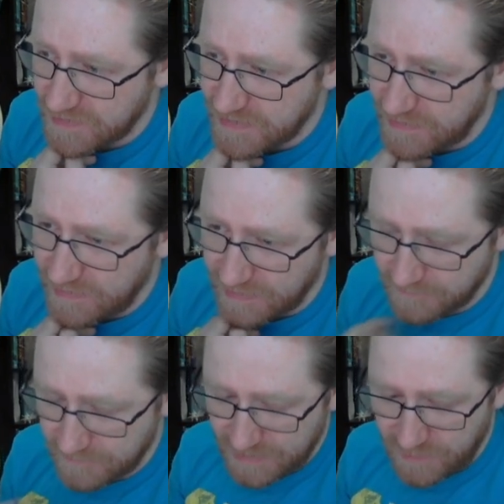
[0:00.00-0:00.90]
stacking
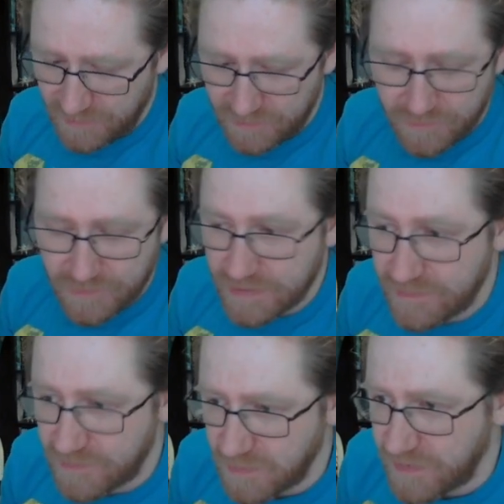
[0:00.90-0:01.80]
anyway, so
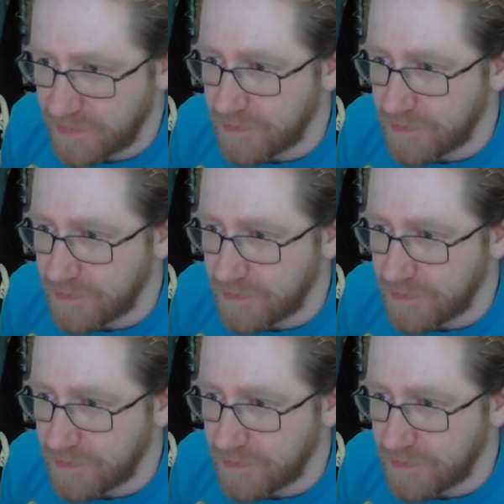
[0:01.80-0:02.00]
that's gonna be fine.